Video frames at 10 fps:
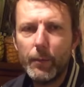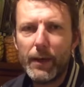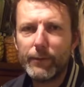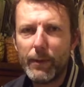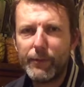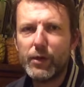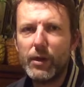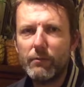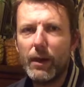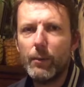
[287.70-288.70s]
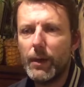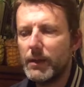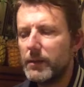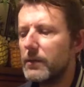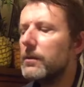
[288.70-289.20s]
have to have shit
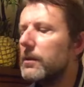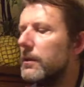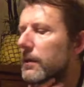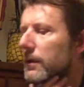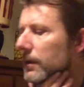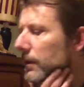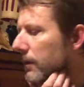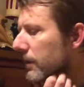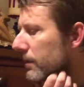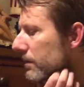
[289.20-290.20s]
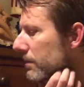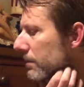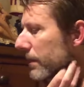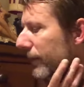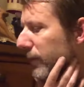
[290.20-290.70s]
railways.
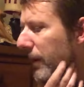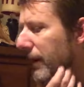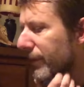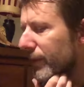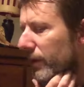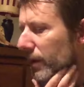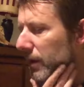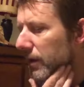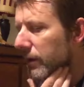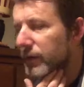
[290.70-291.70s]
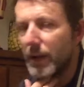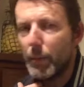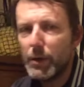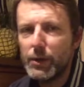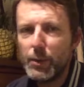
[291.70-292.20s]
We have to have fucking, you've seen that
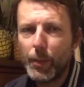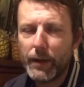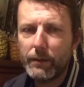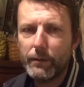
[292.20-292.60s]
one in Japan,